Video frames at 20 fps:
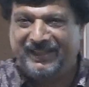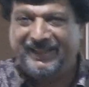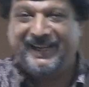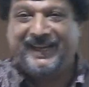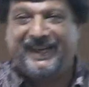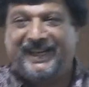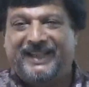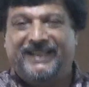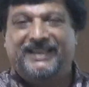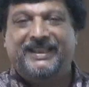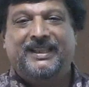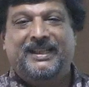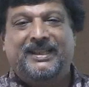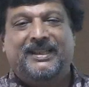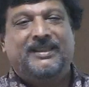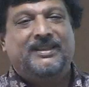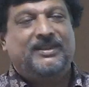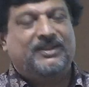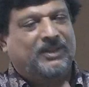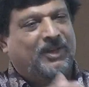there.
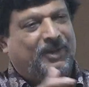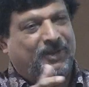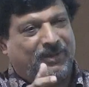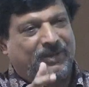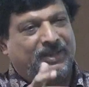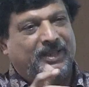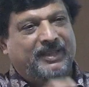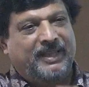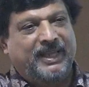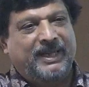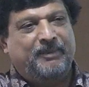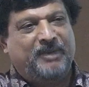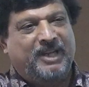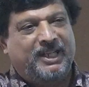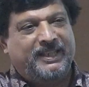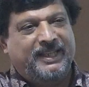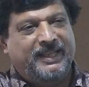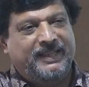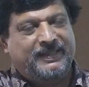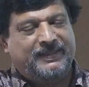So think
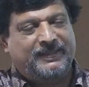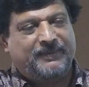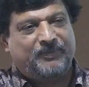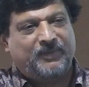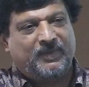about this.